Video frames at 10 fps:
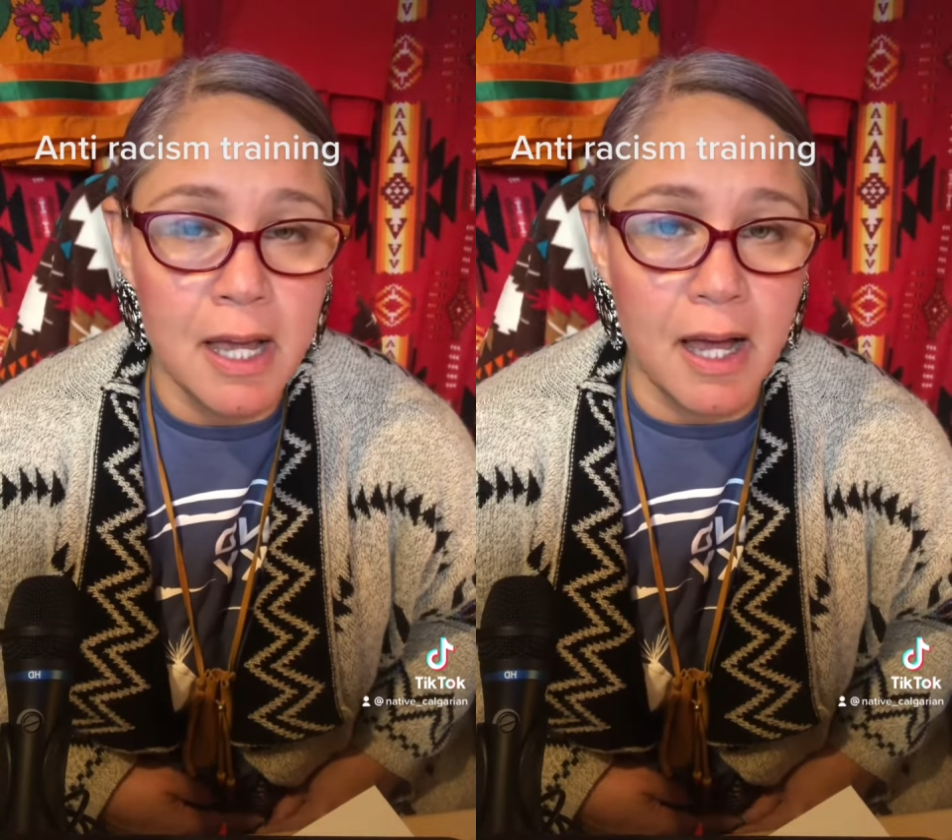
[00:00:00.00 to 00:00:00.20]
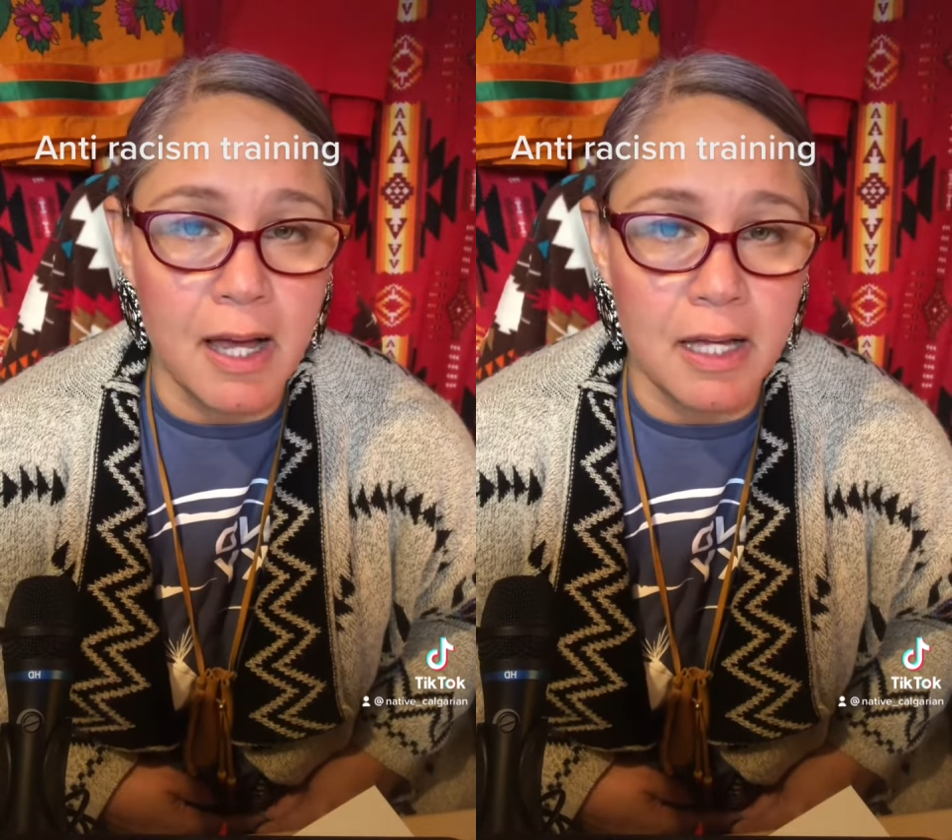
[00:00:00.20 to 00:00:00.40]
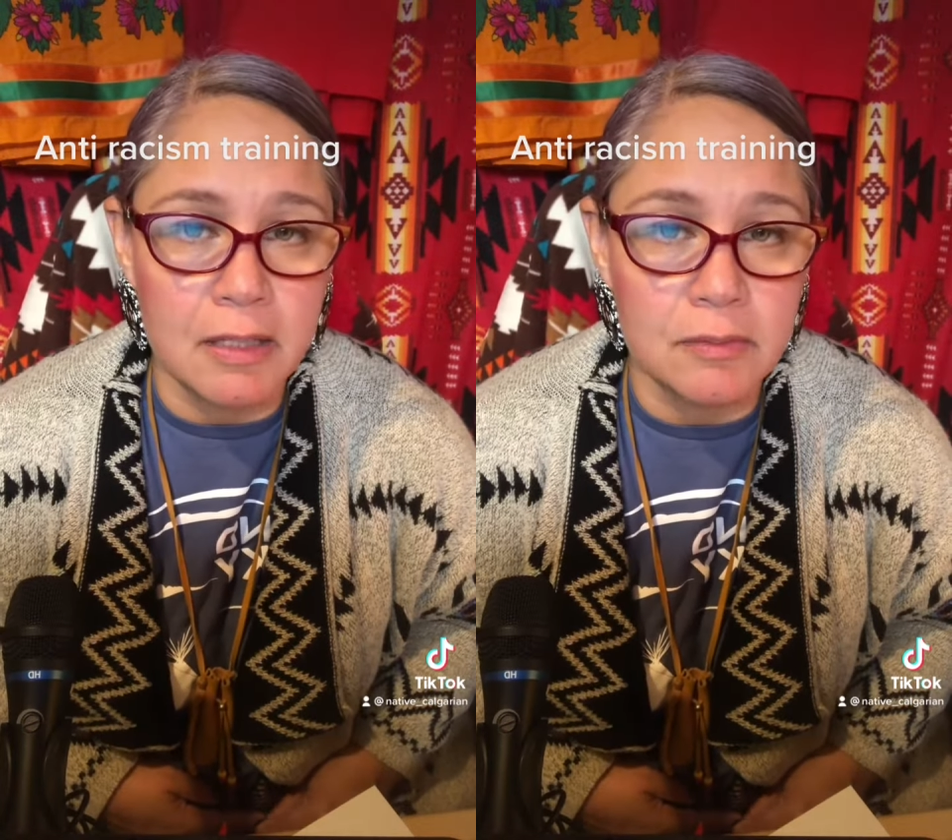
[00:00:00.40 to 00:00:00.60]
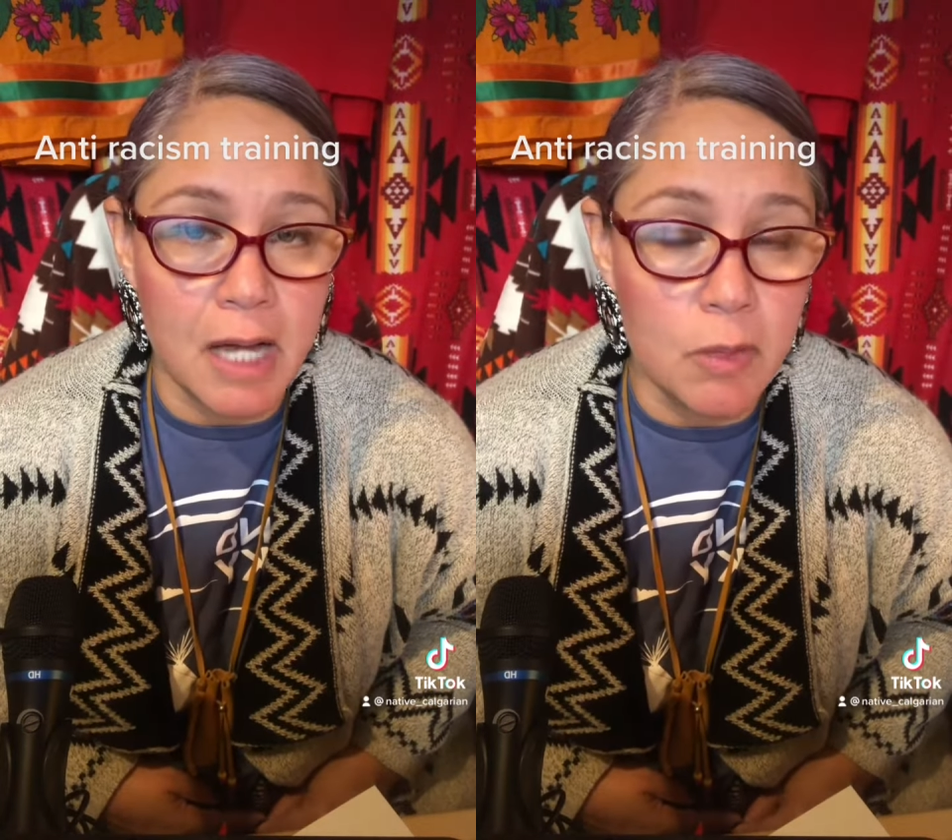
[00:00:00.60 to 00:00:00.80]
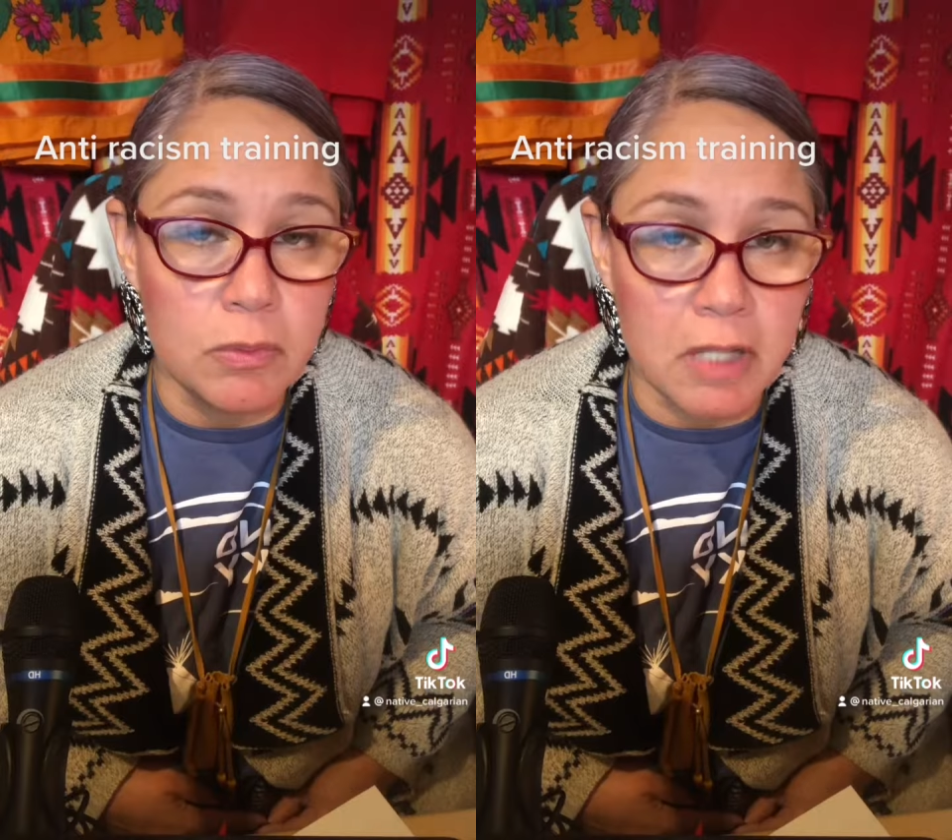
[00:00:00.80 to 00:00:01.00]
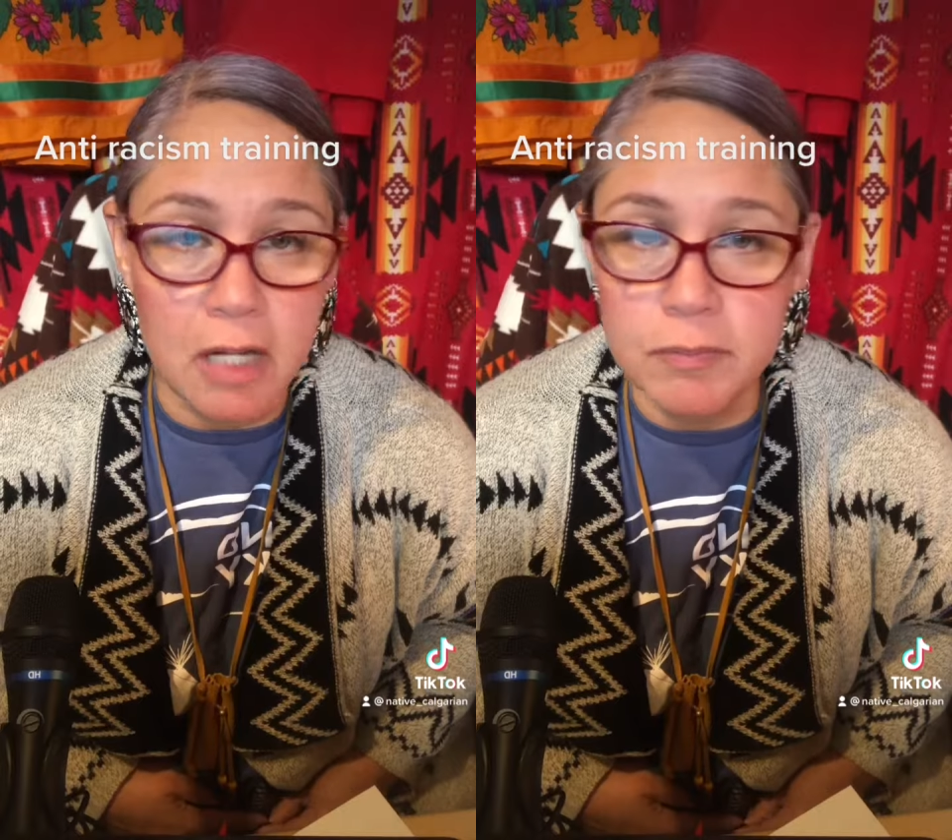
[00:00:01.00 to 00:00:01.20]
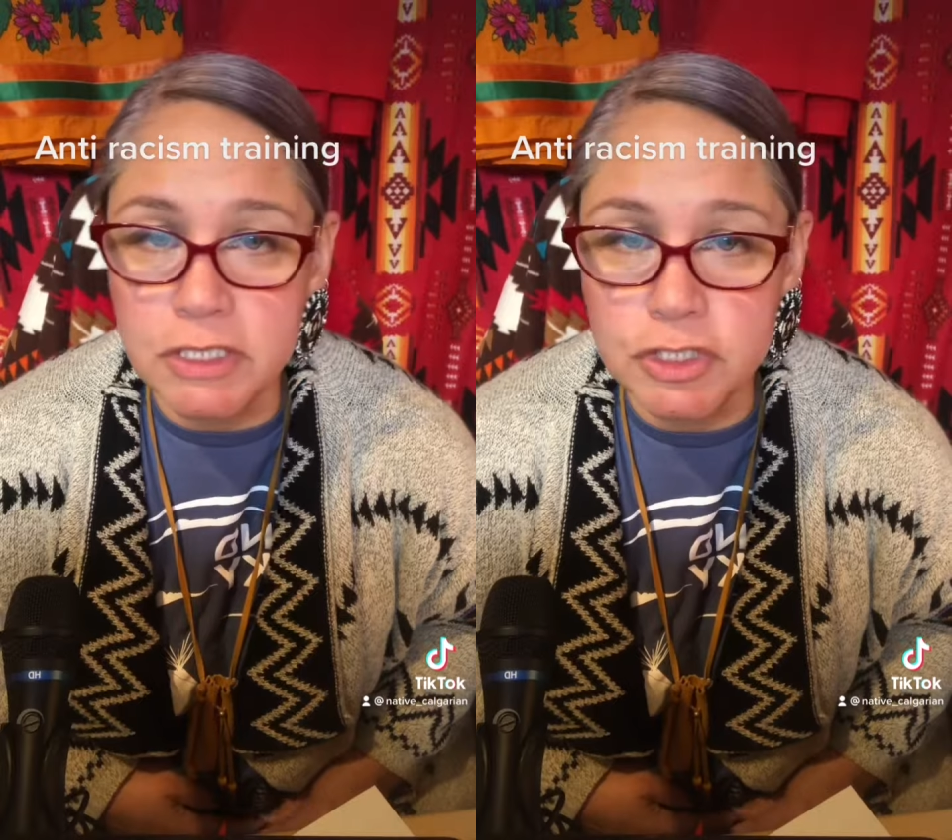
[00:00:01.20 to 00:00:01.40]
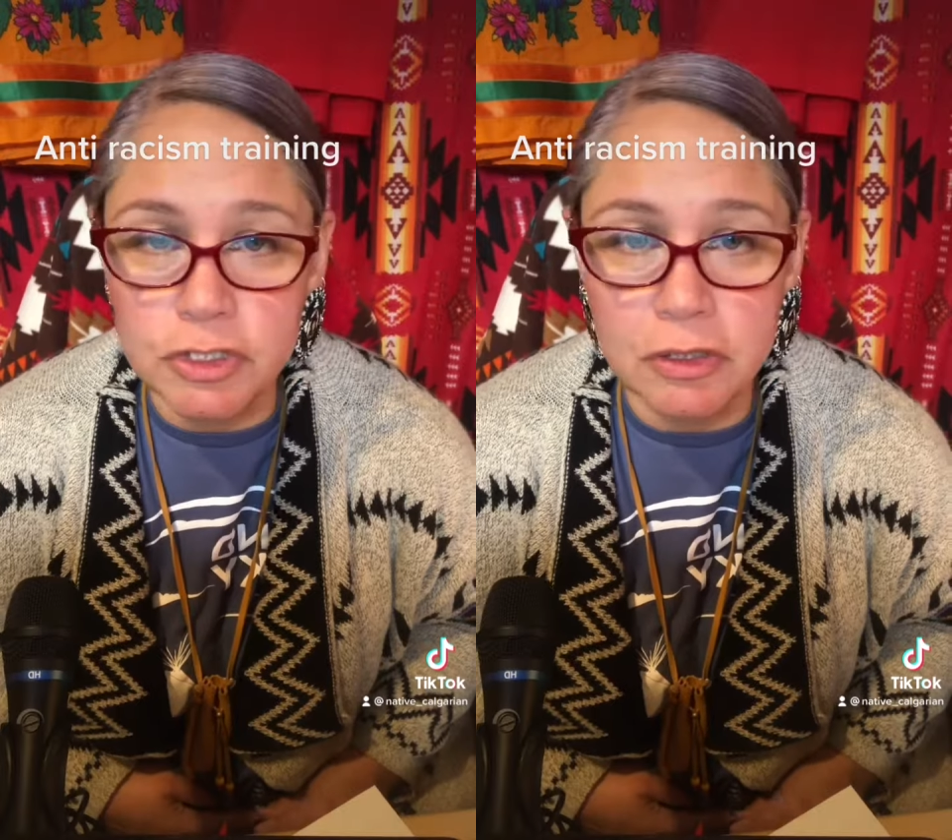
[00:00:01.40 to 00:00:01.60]
I will come
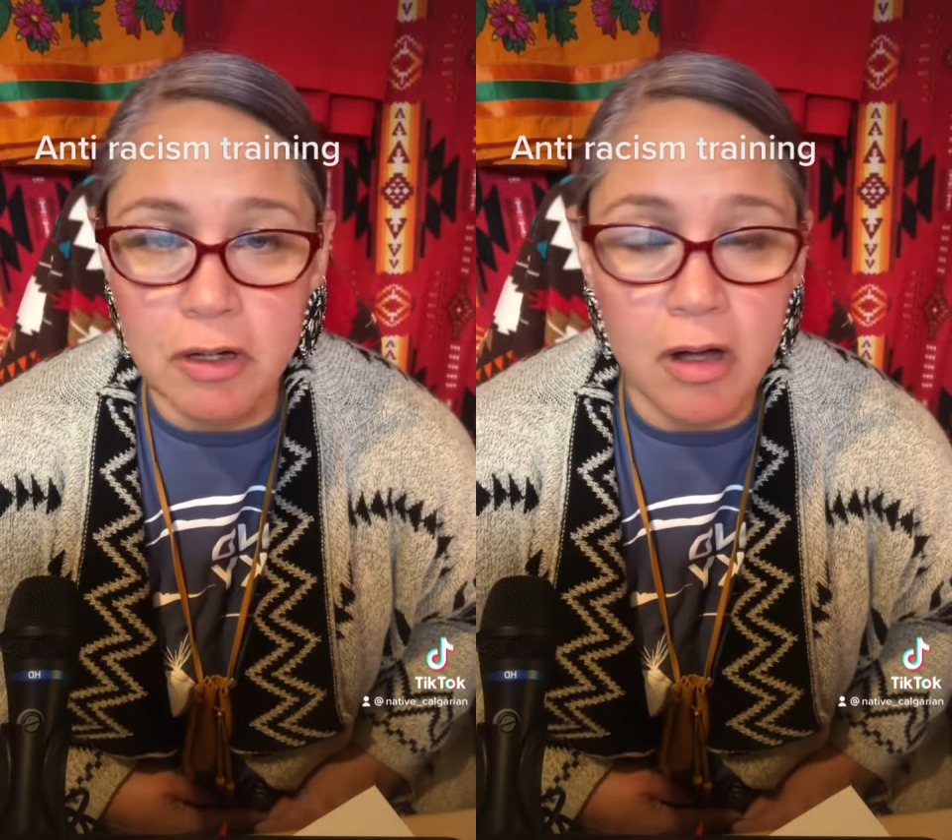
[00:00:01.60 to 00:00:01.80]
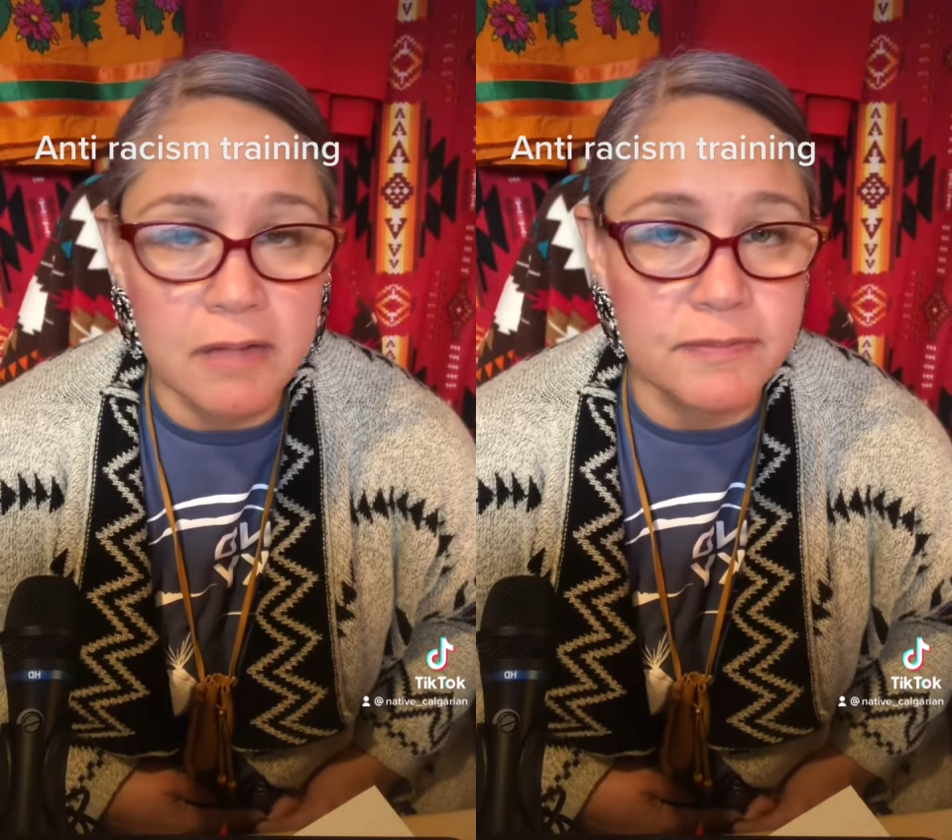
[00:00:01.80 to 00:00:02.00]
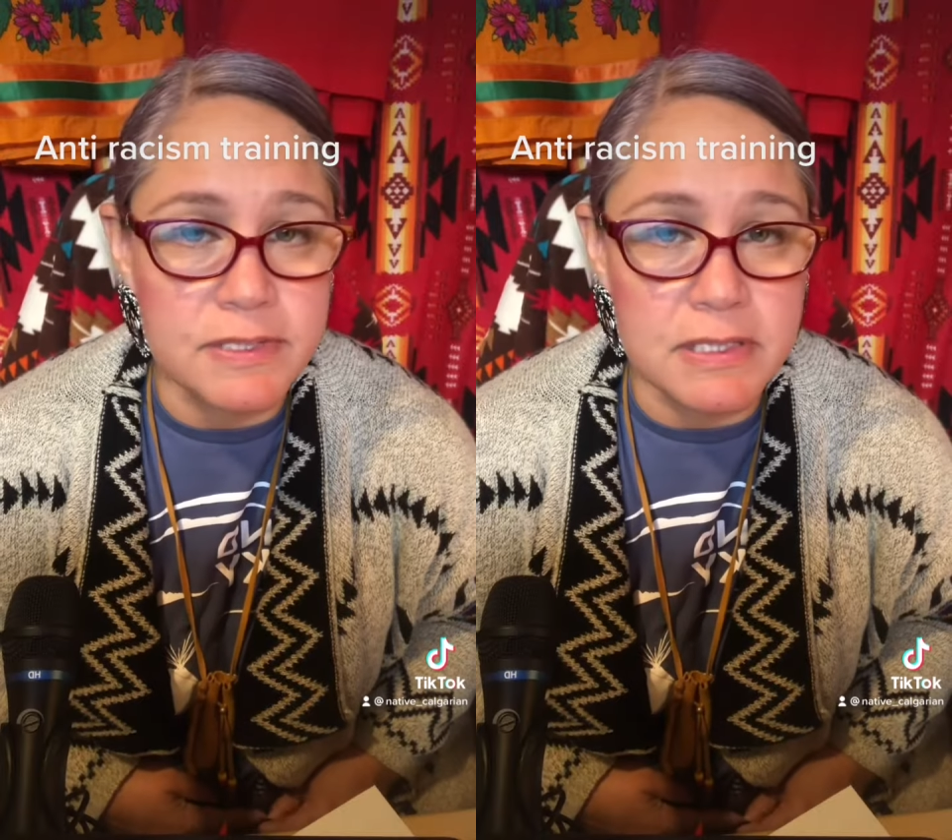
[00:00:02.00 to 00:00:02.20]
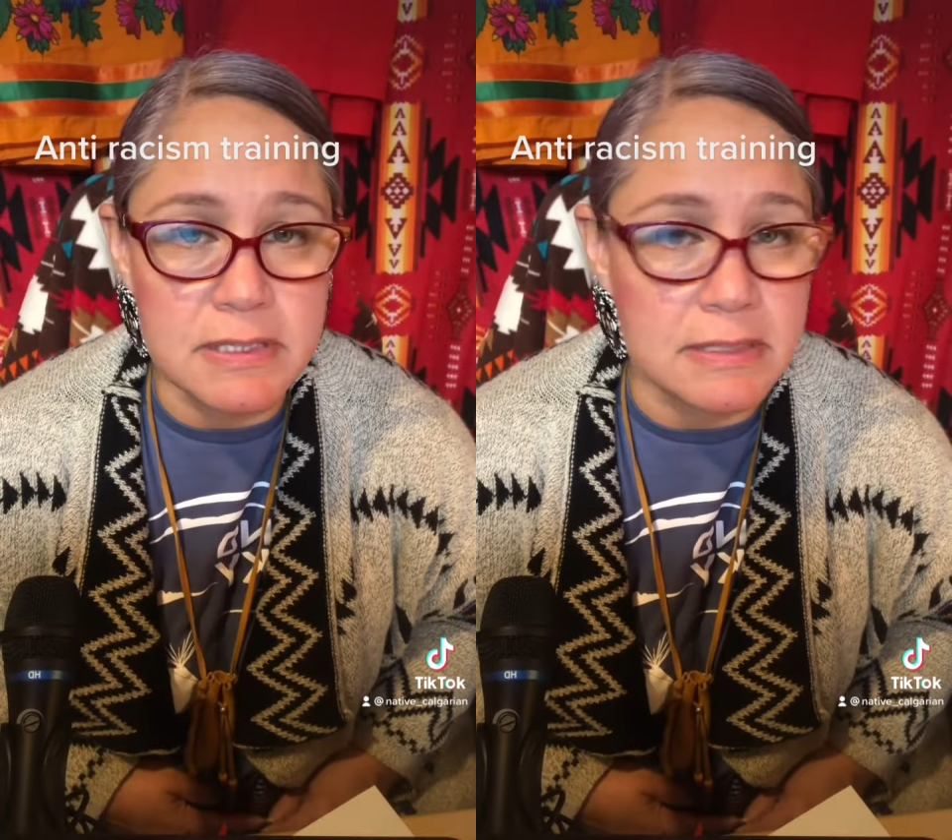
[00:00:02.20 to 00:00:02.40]
into your offices